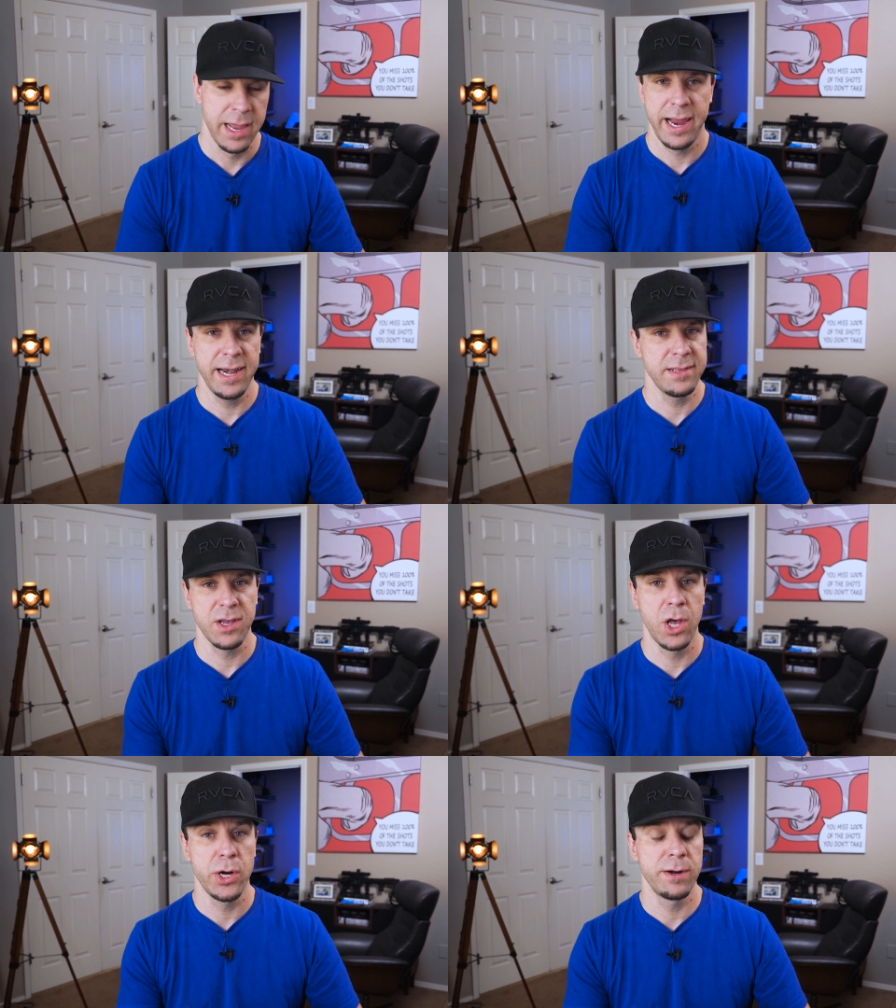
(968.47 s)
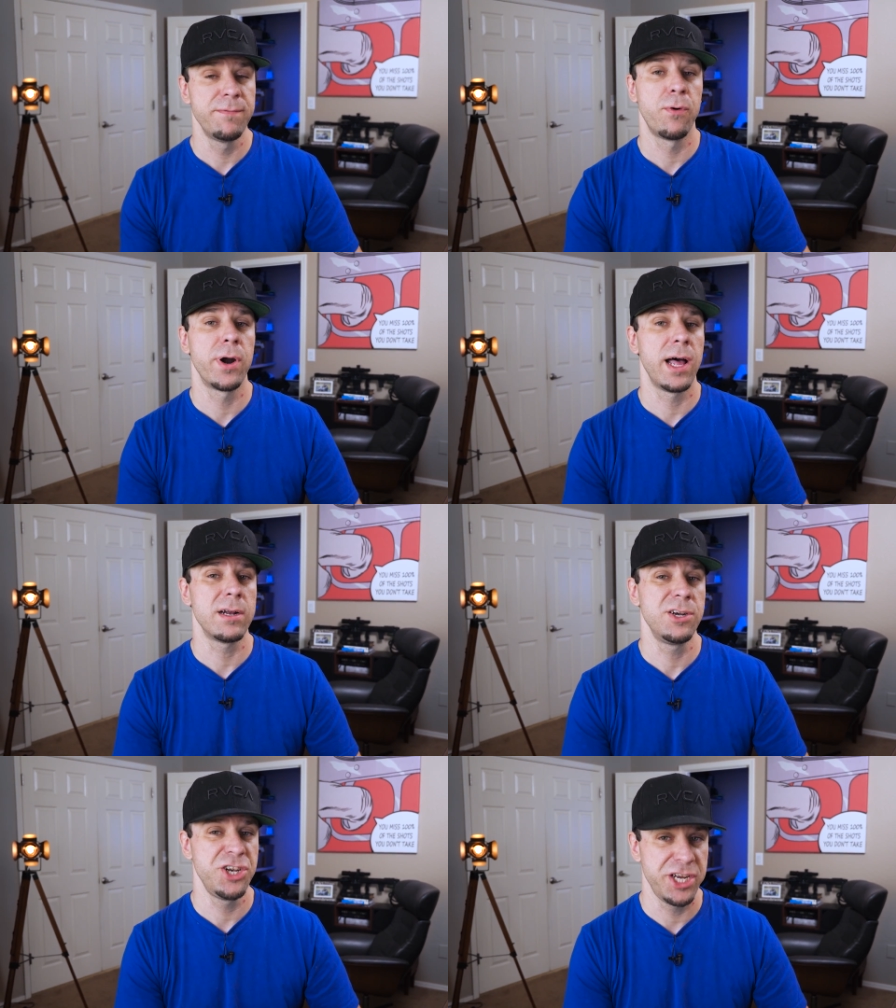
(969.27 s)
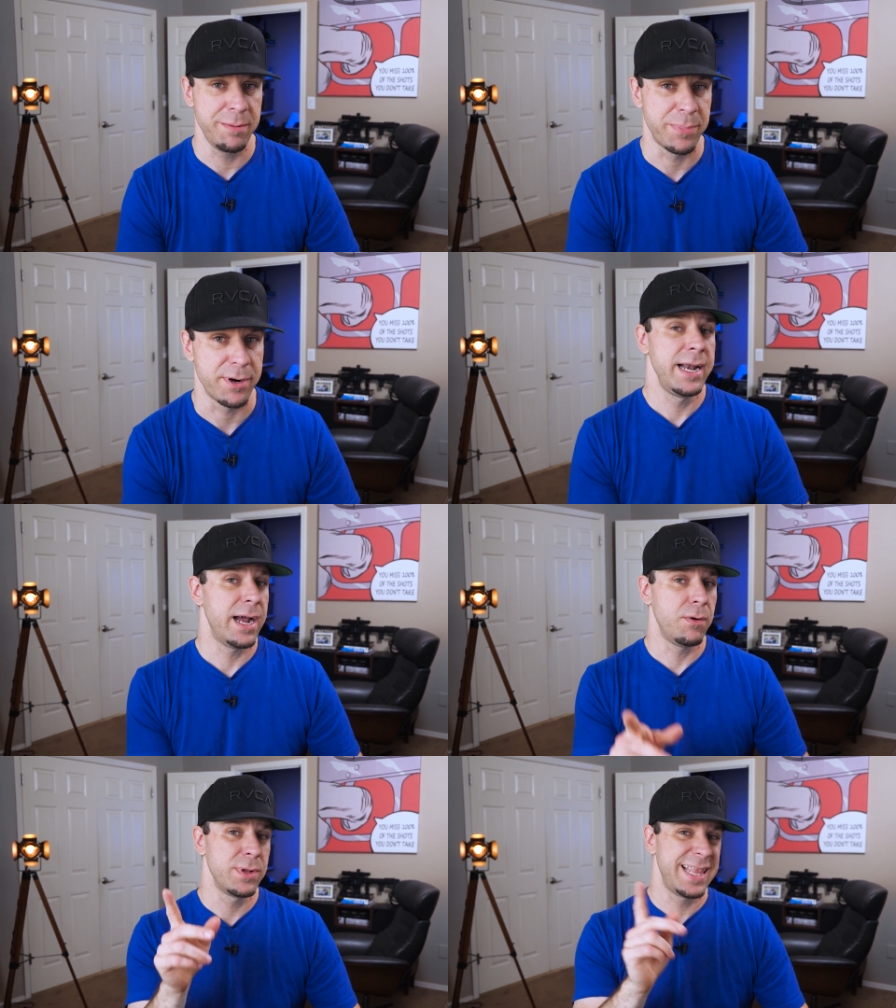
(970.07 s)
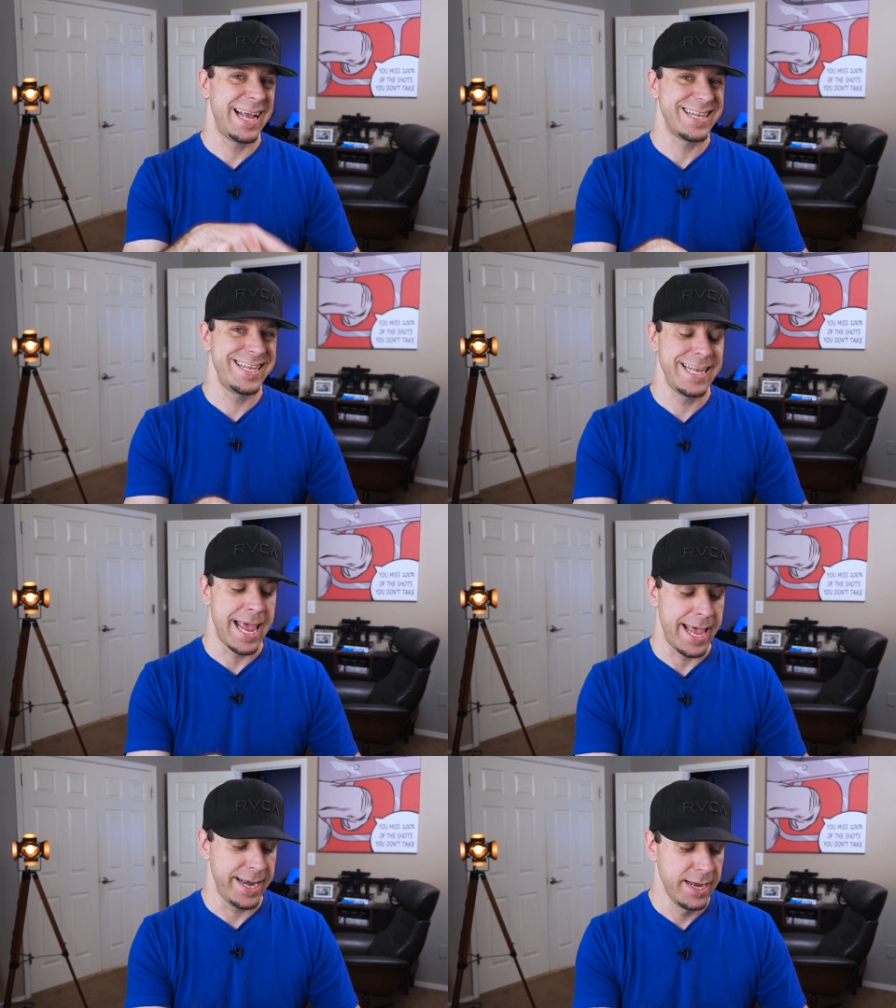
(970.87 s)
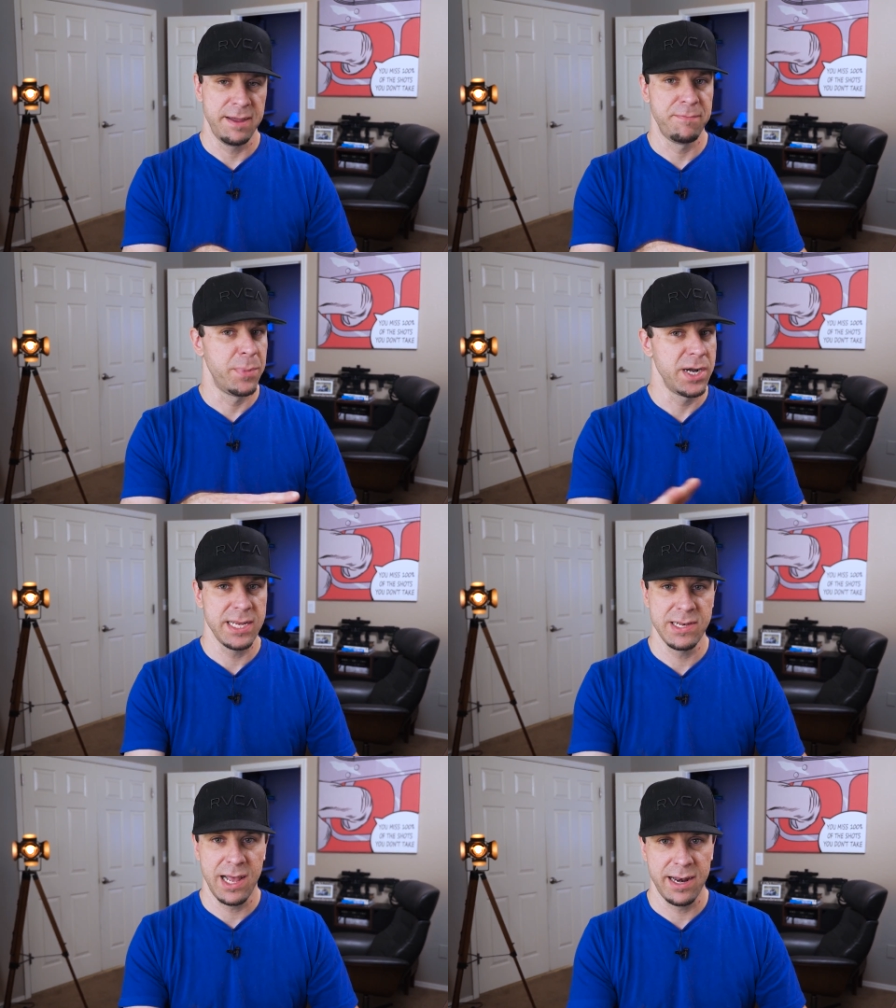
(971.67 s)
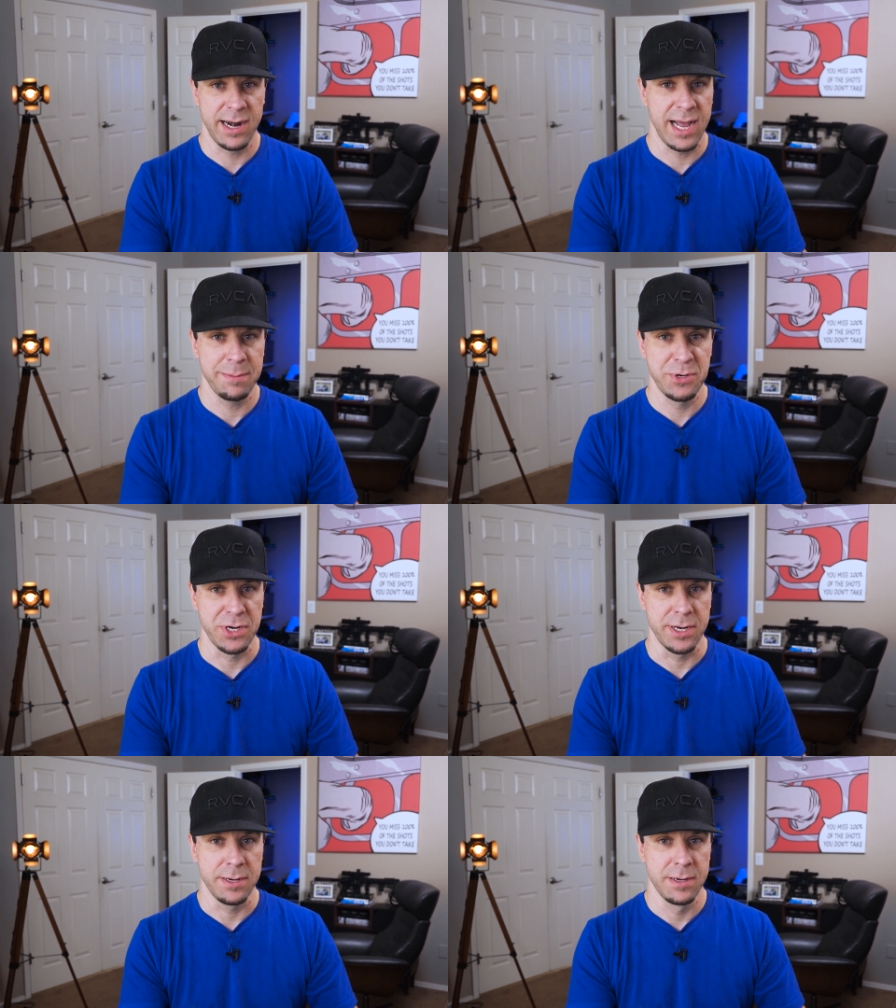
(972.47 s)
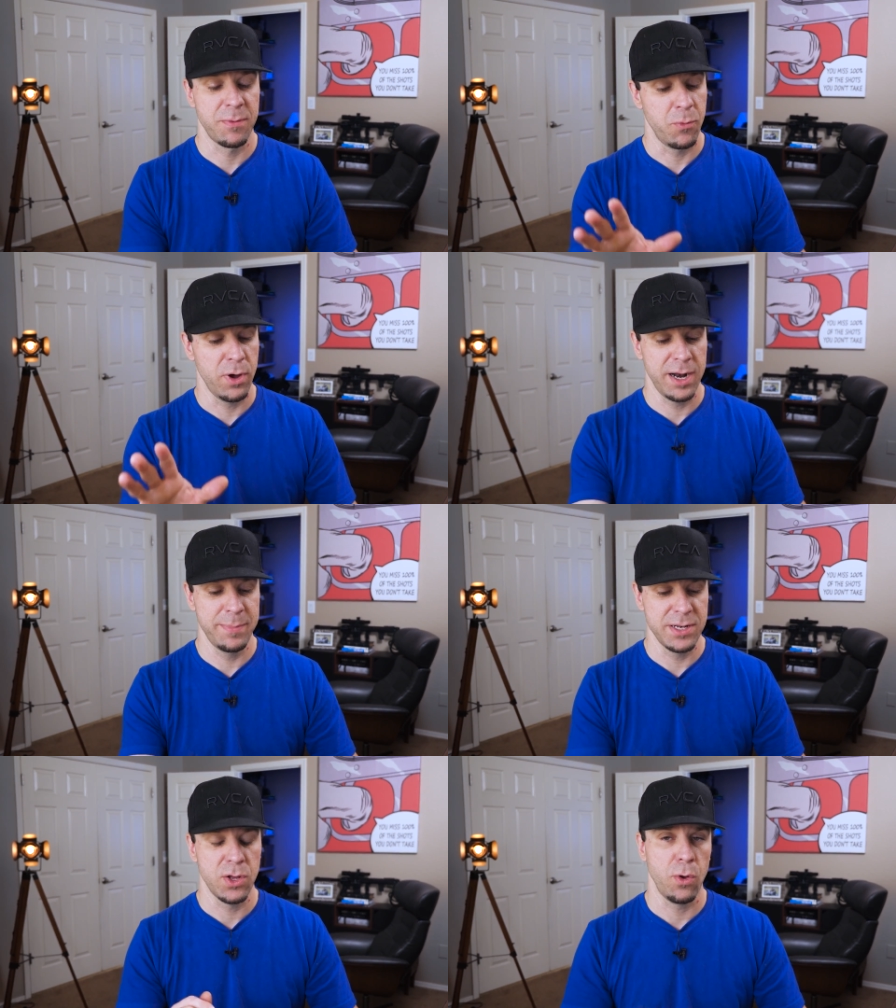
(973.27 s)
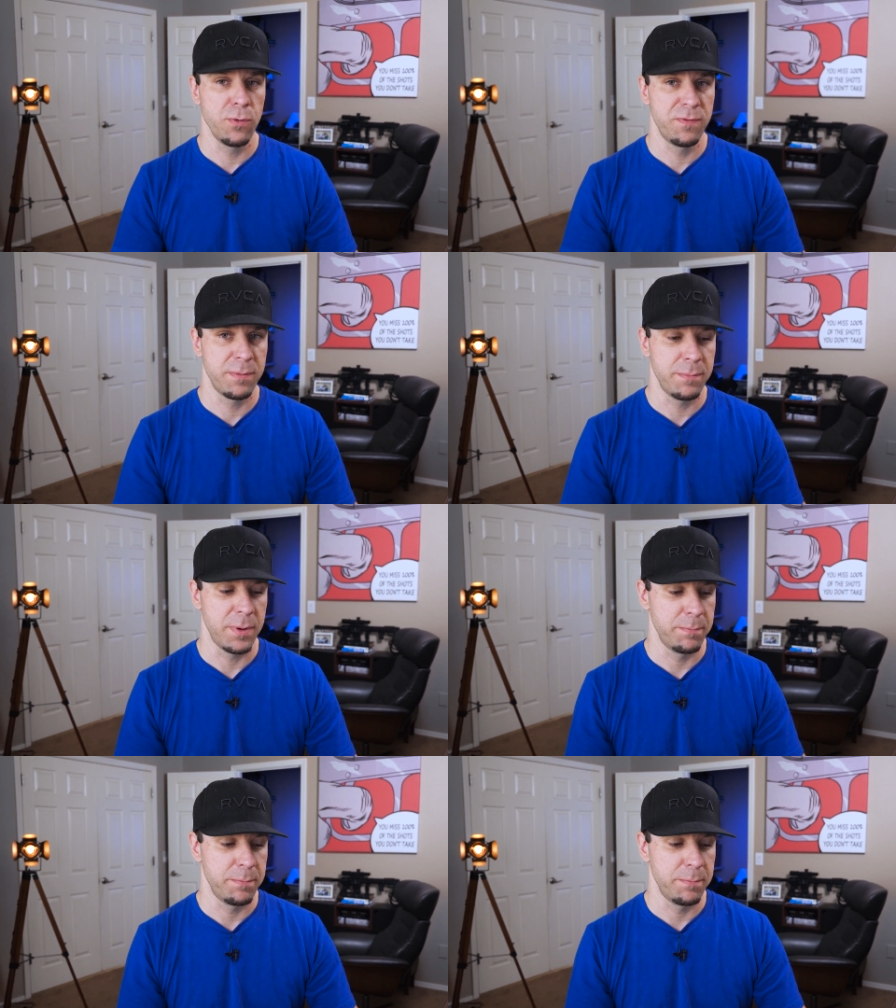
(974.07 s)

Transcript: And it's one hundred four dollars cheaper. Now, with that said, if money's not an option, from what I've been told from